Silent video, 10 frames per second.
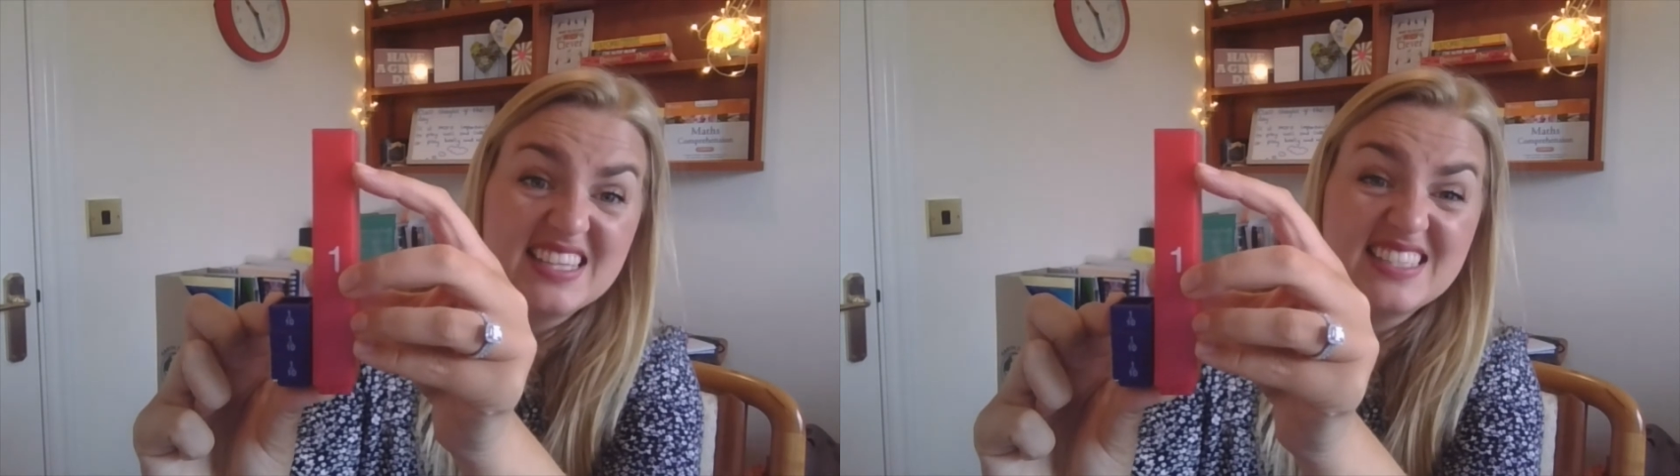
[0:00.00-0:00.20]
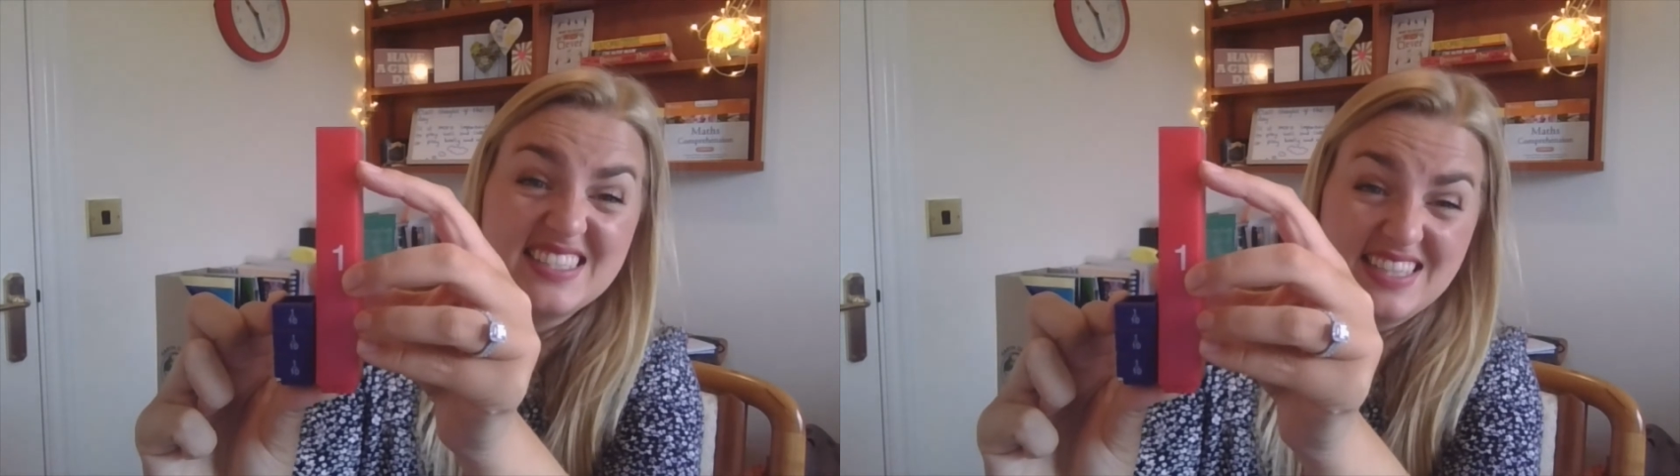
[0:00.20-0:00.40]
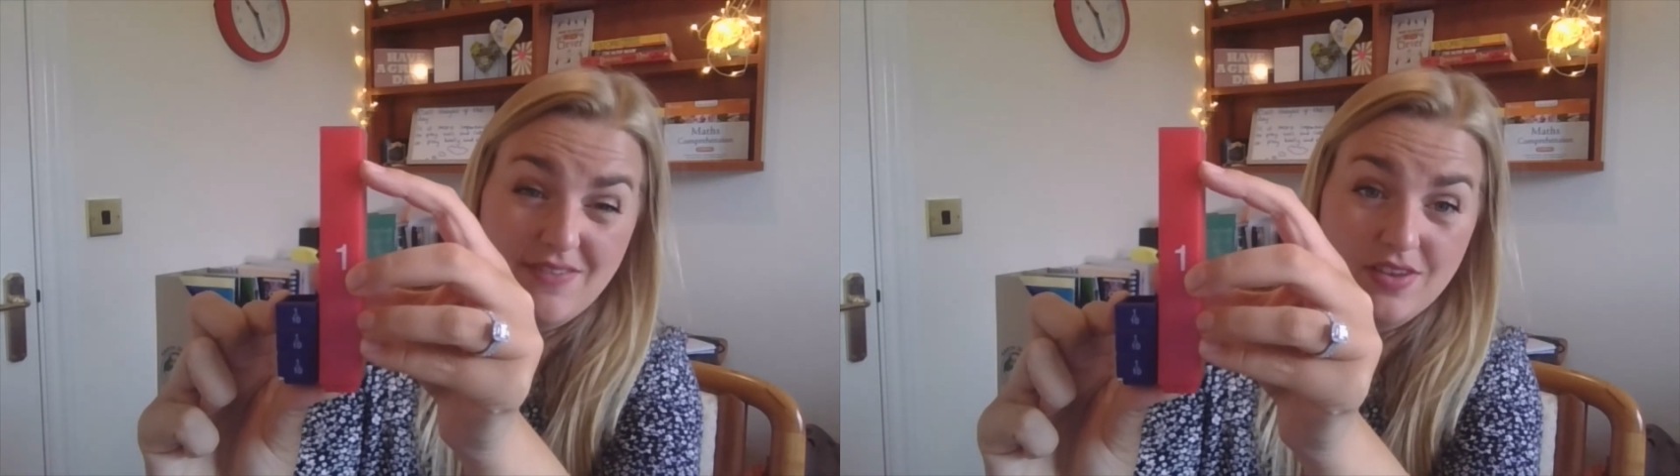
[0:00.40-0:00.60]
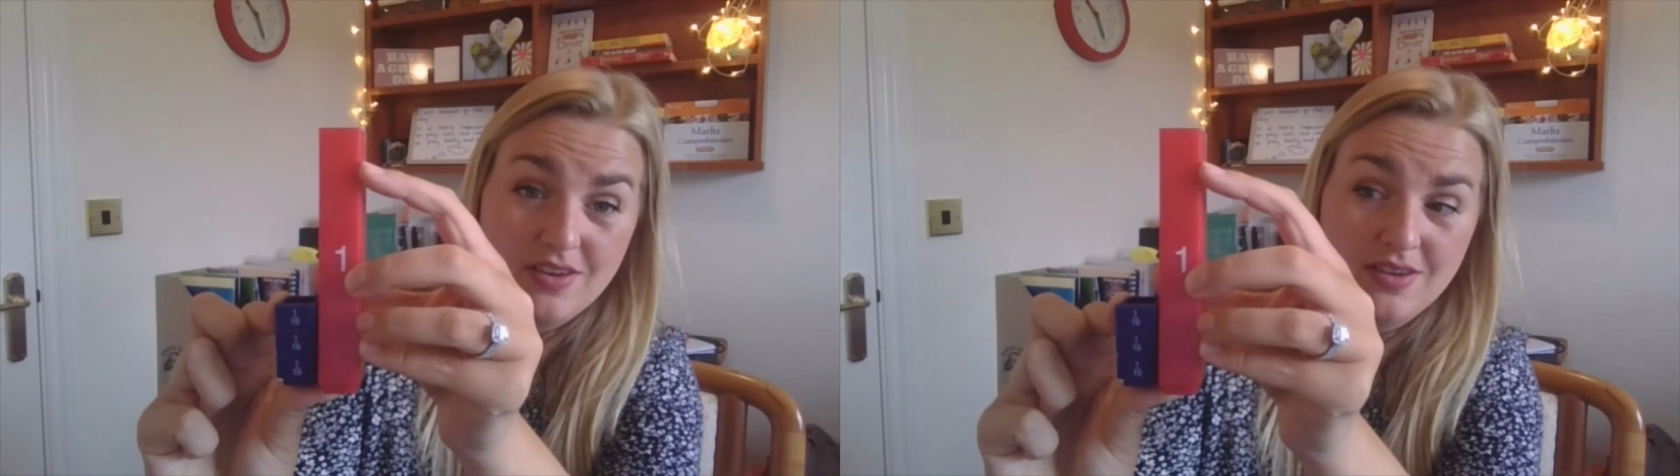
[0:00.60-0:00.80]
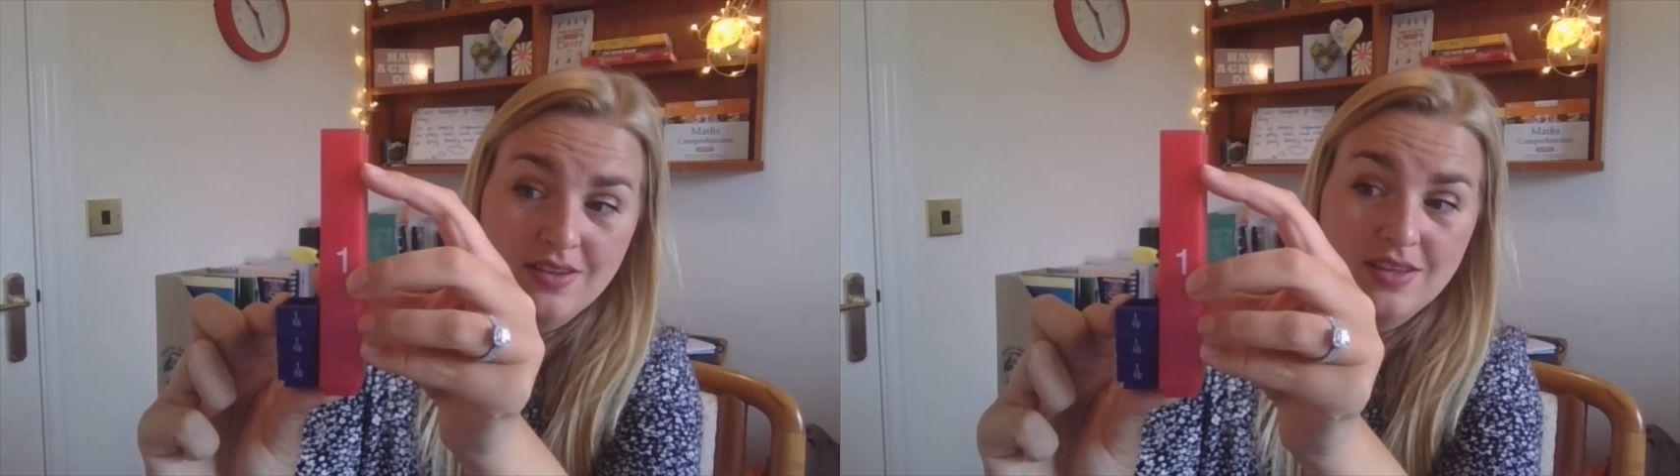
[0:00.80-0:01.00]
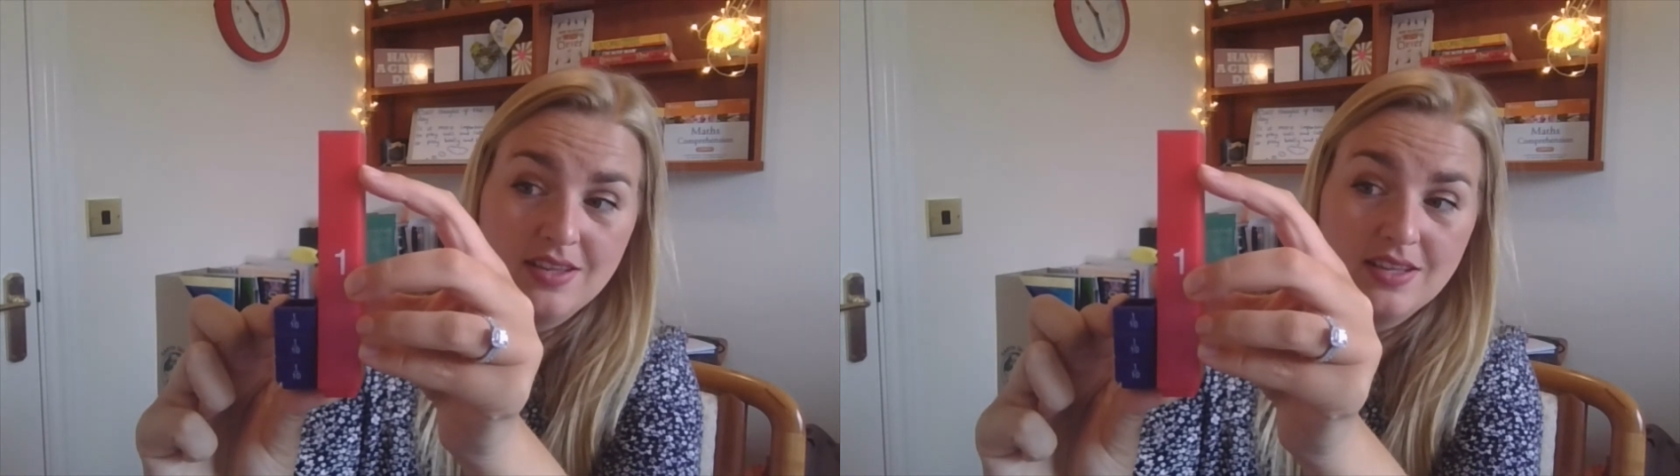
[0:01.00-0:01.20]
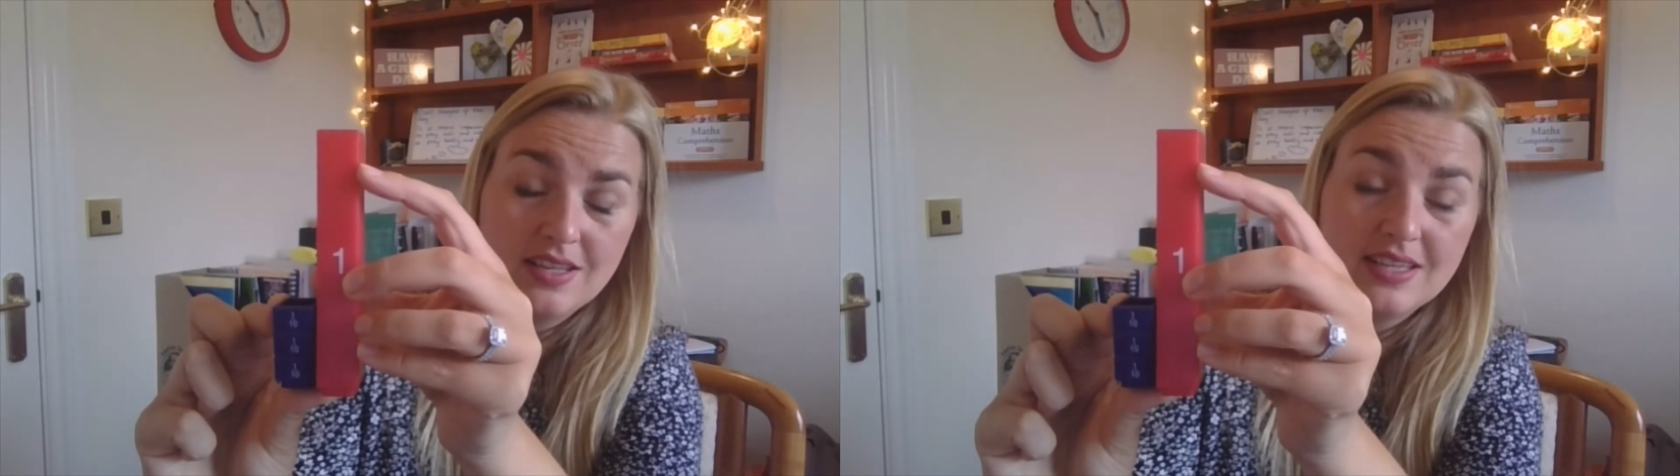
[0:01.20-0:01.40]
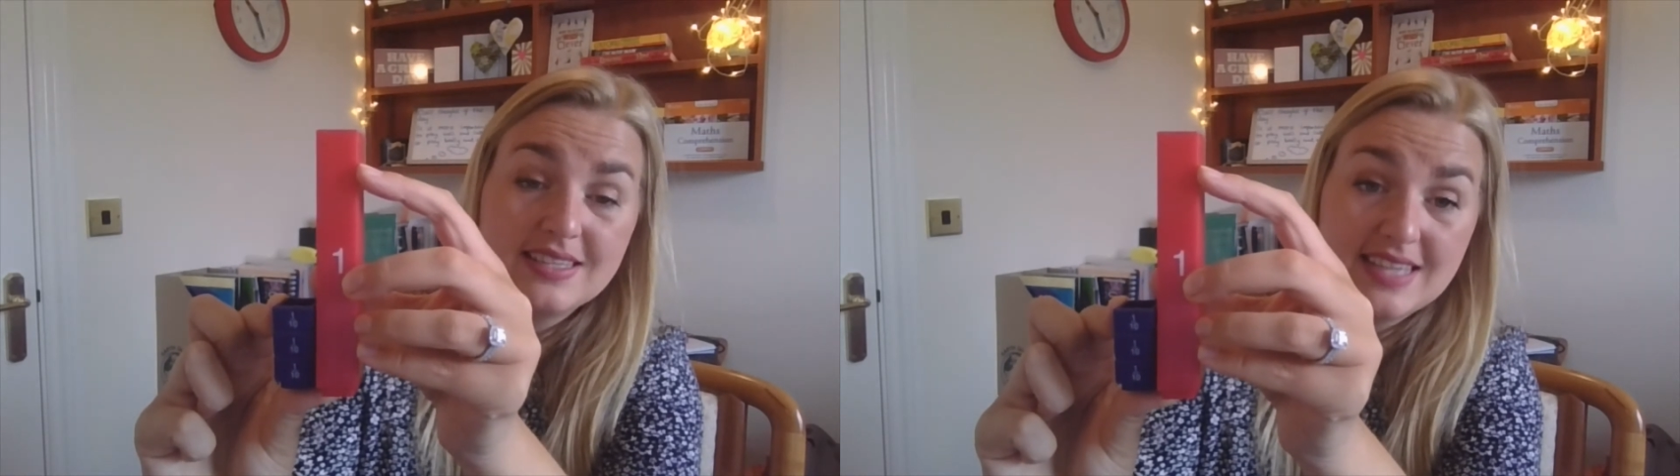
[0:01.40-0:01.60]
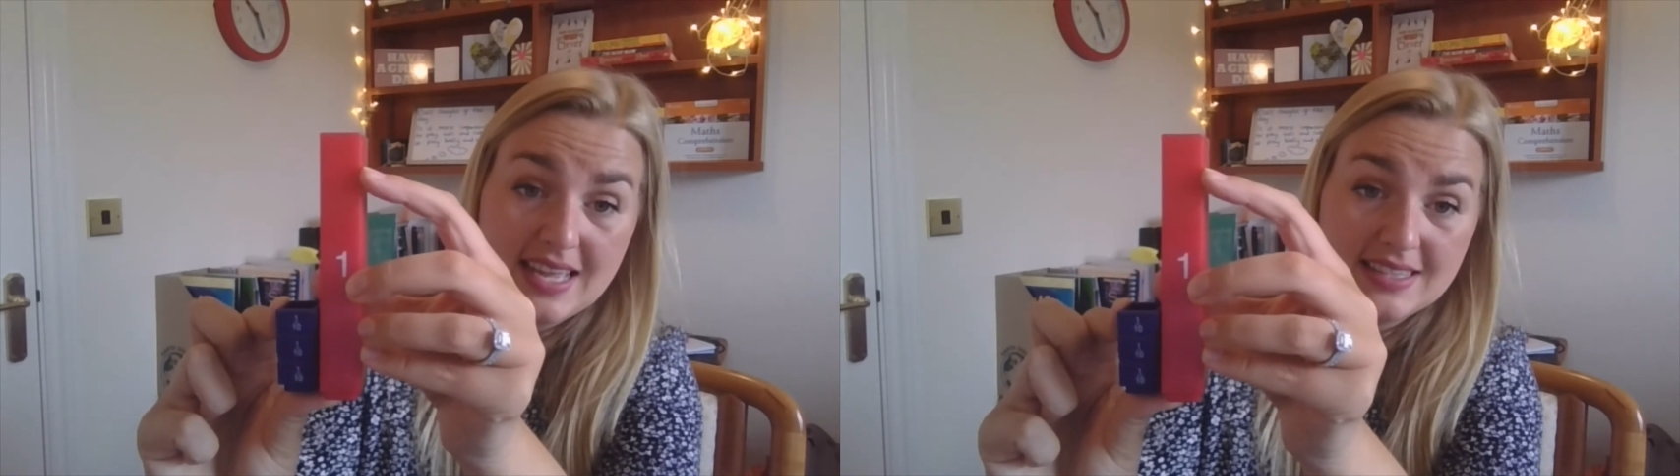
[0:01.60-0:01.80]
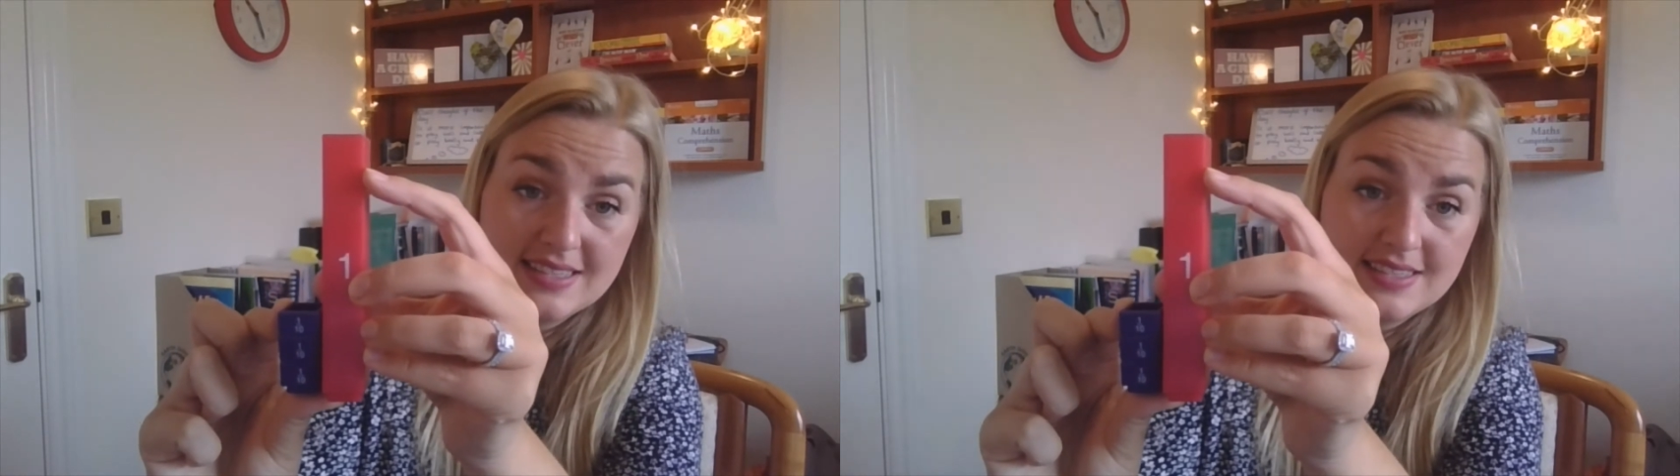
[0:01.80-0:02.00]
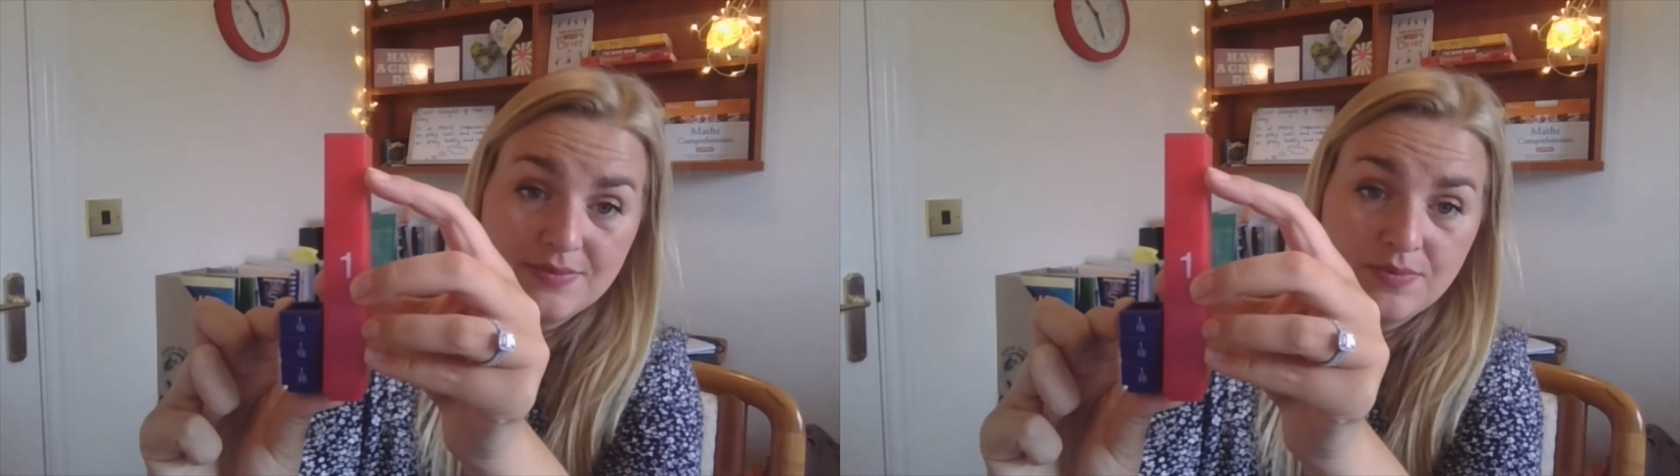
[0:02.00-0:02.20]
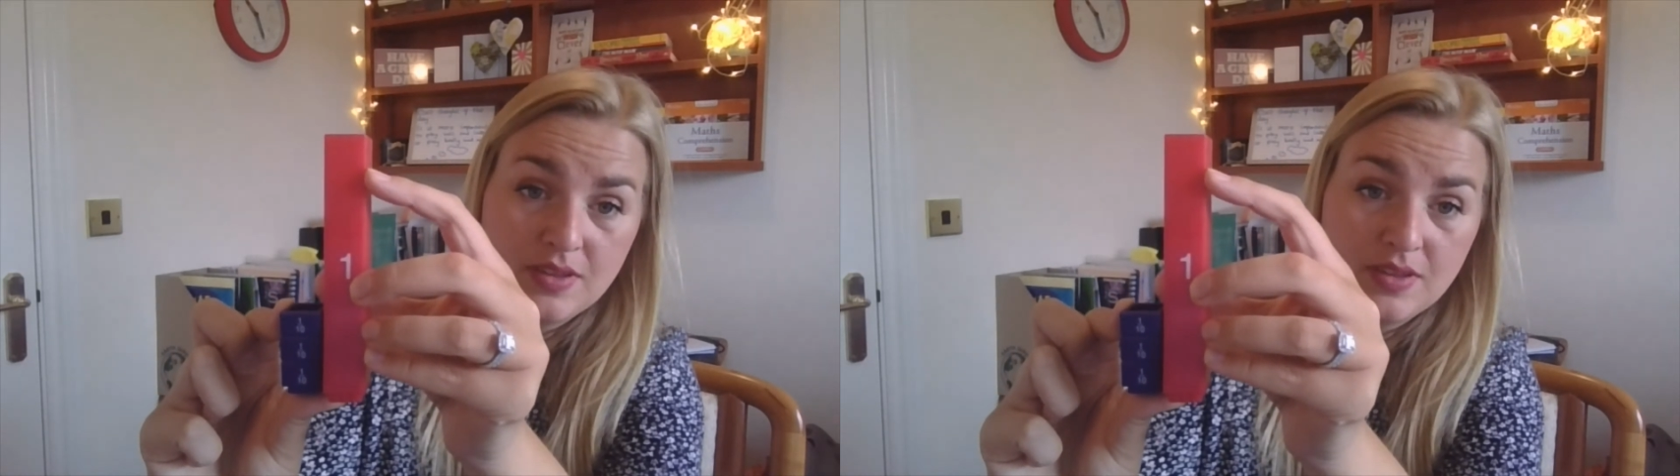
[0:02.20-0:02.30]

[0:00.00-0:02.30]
7 tens.